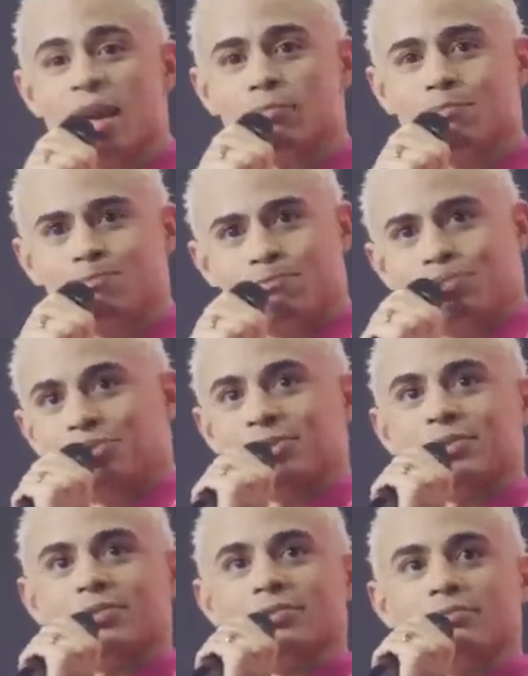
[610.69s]
is like,
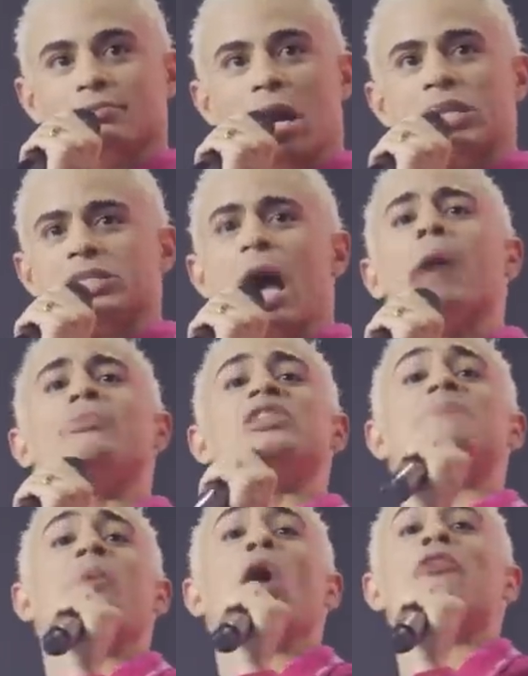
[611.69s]
I
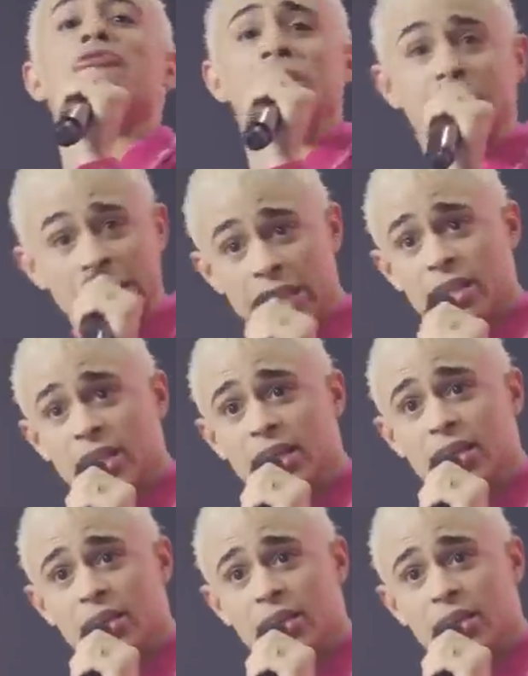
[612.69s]
timed this perfectly.